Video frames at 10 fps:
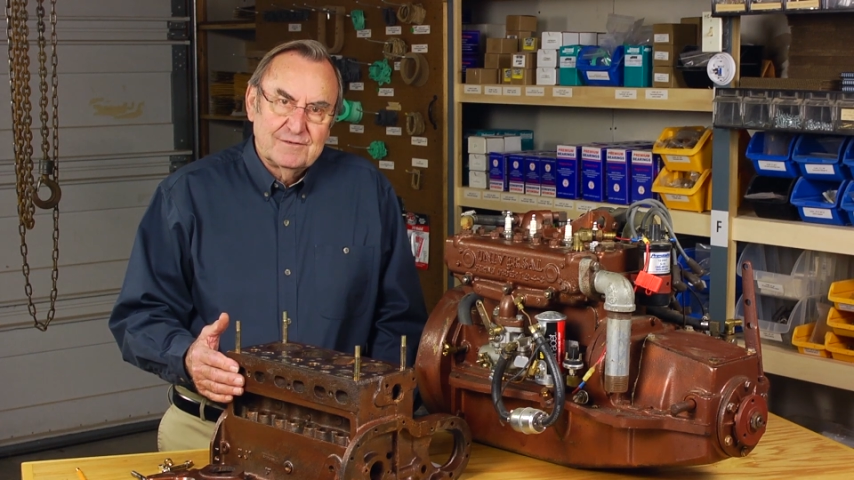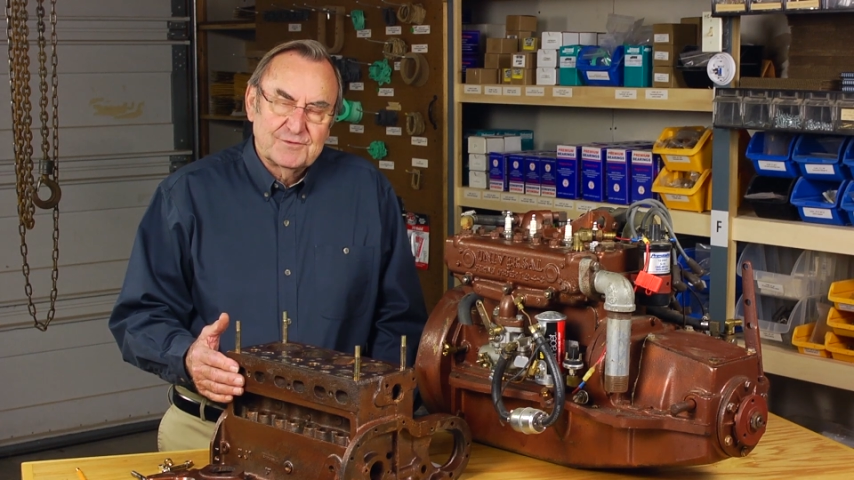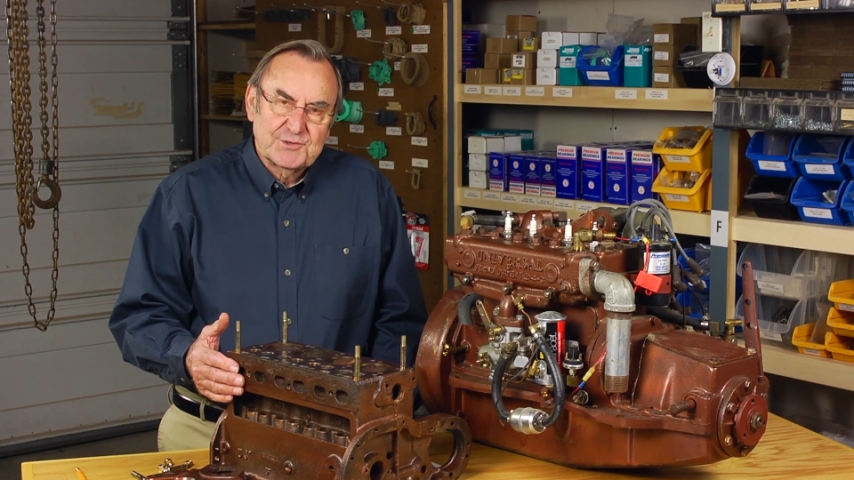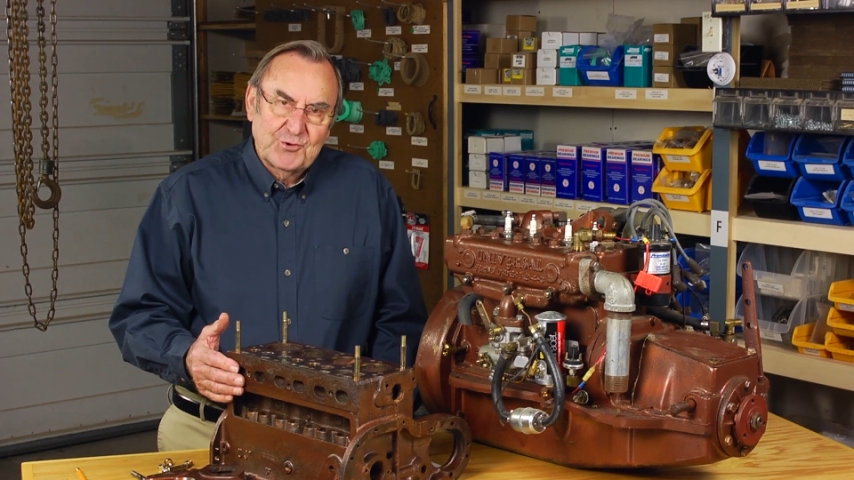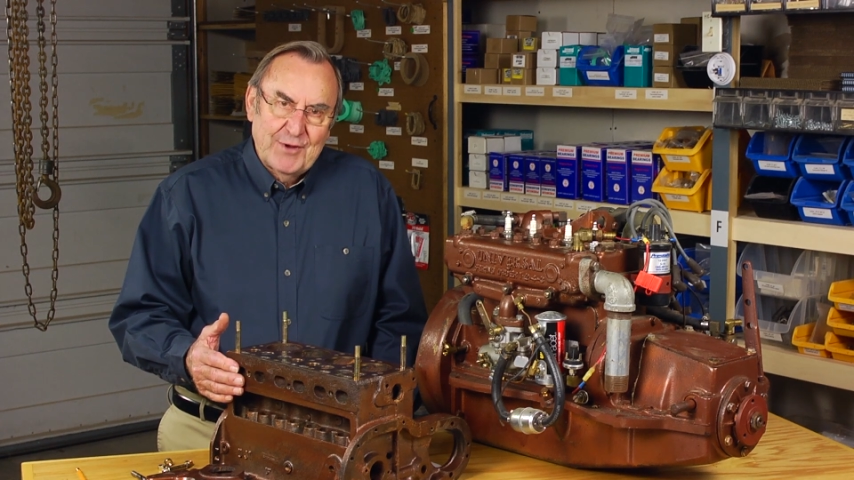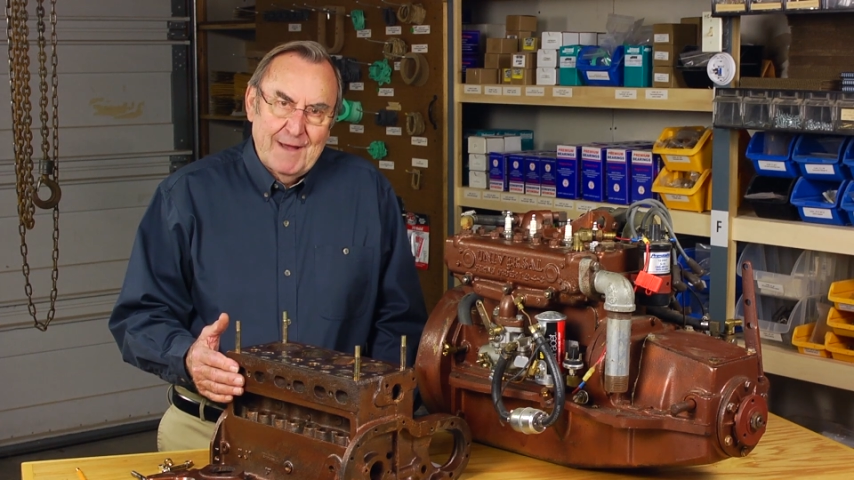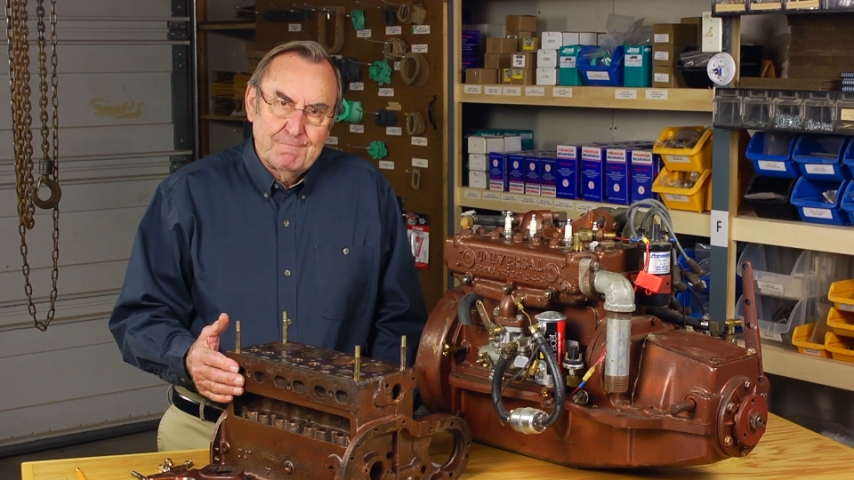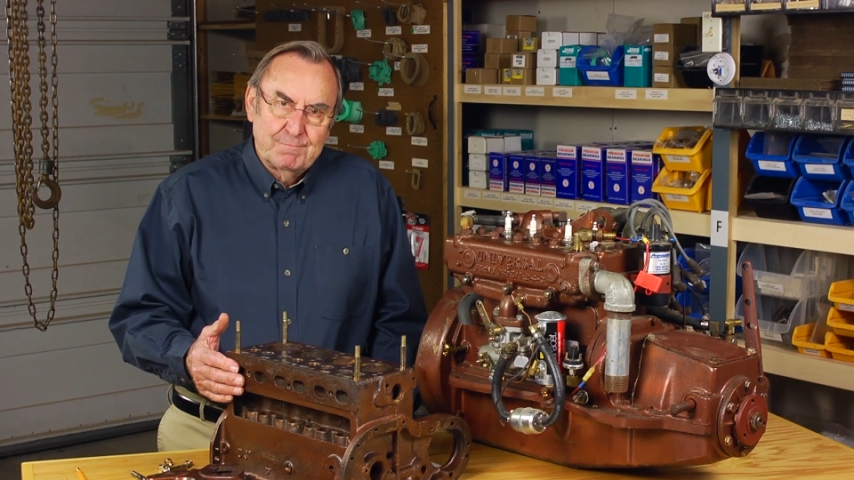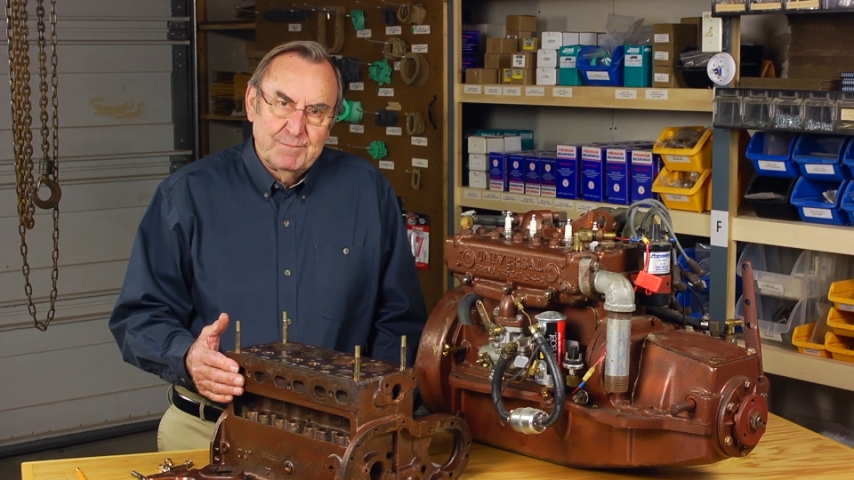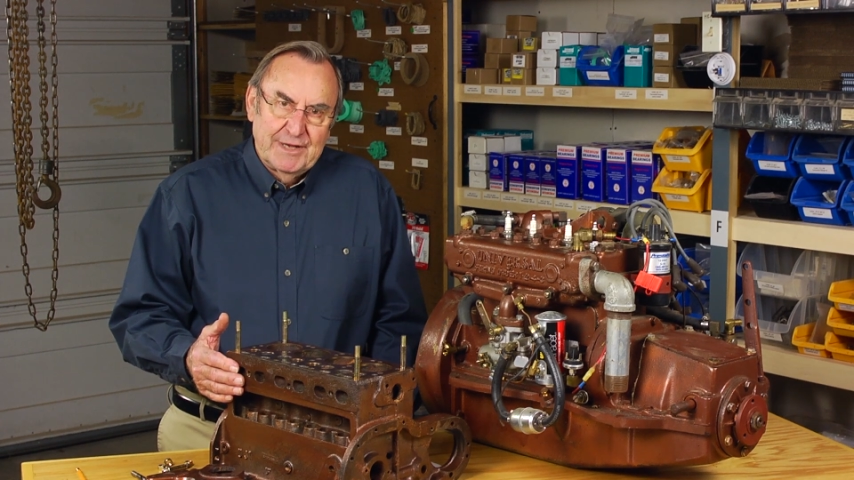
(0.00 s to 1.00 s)

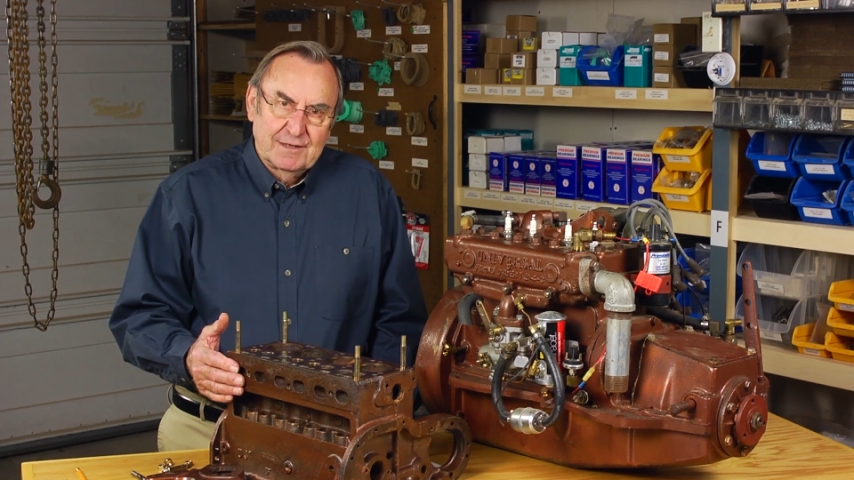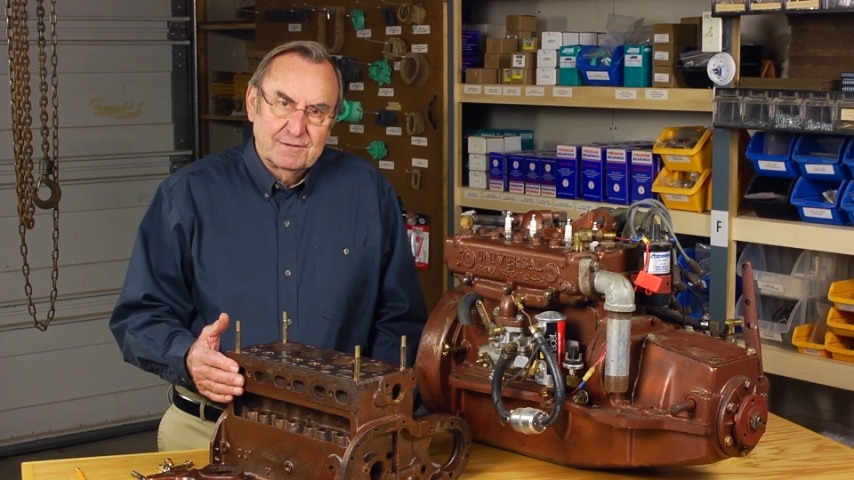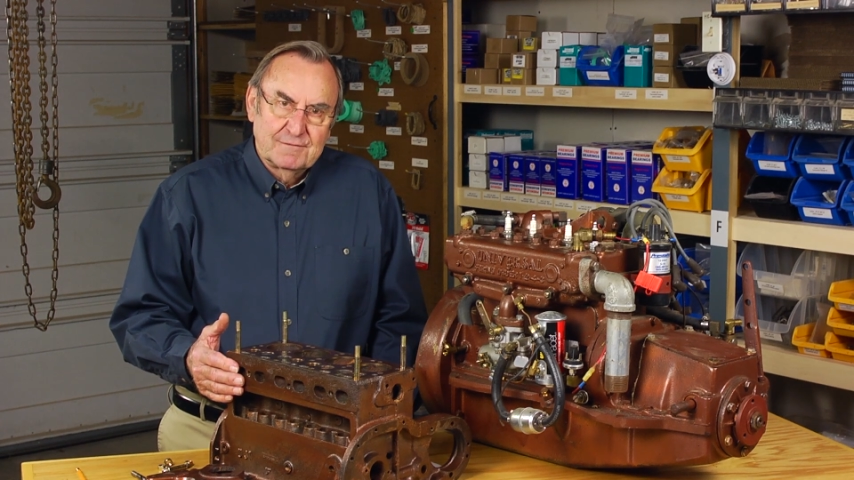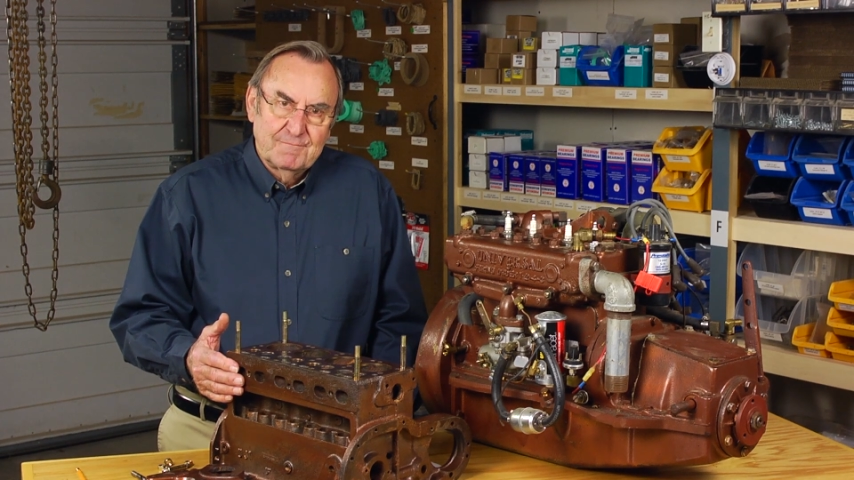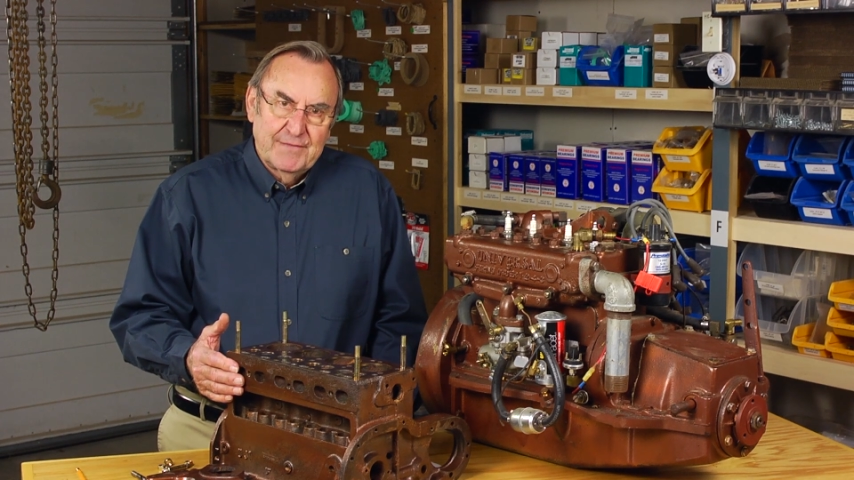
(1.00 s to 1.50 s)
scrap bin.